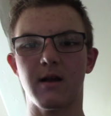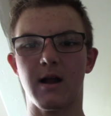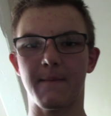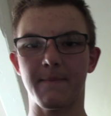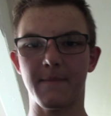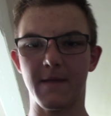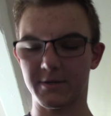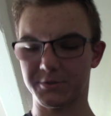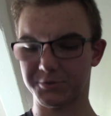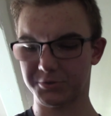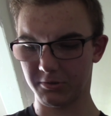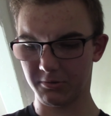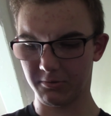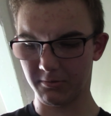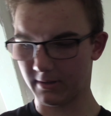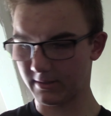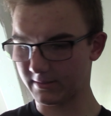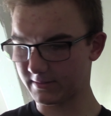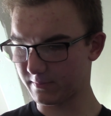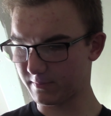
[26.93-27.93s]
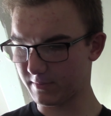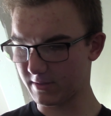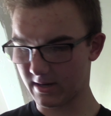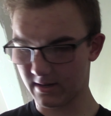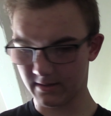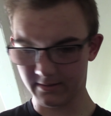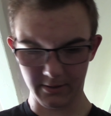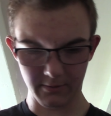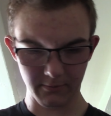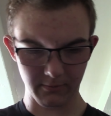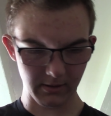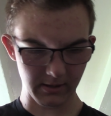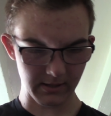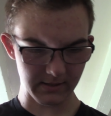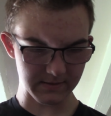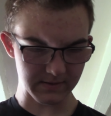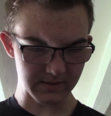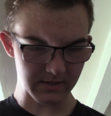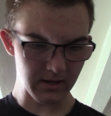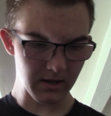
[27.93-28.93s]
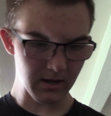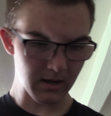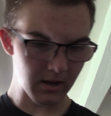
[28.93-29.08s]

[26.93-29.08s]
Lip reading: I'm not sure who else will be down there with us.